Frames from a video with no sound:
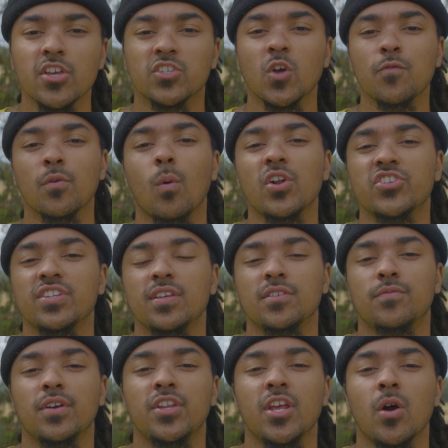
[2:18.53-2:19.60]
So if you're watching this
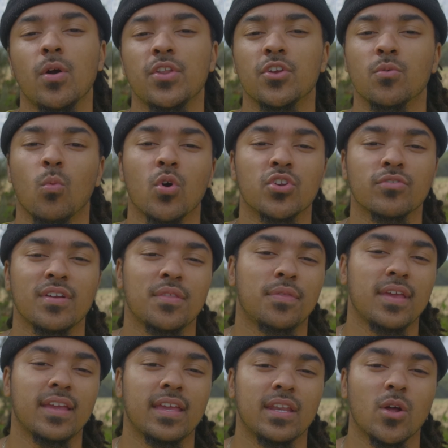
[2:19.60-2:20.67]
video and you're wondering,
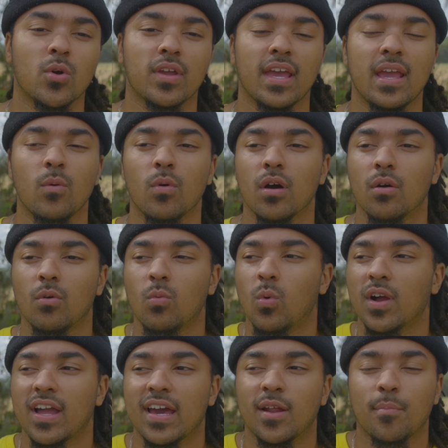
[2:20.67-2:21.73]
thinking, okay, well,
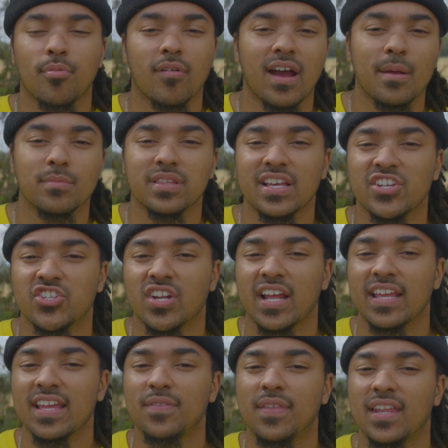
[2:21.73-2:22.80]
what kind of prime lens should I
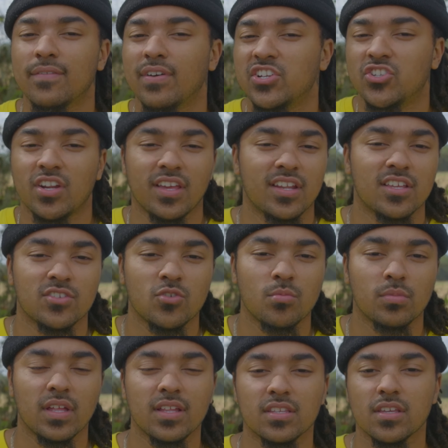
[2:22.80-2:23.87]
get then if I shouldn't get a
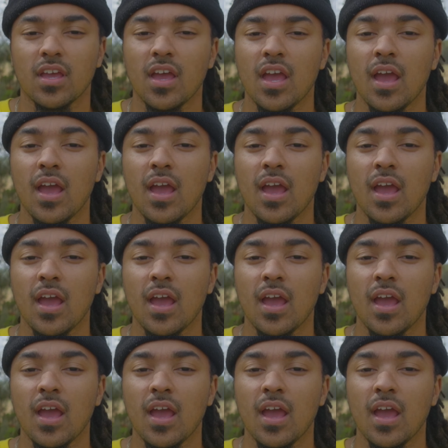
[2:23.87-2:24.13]
zoom lens?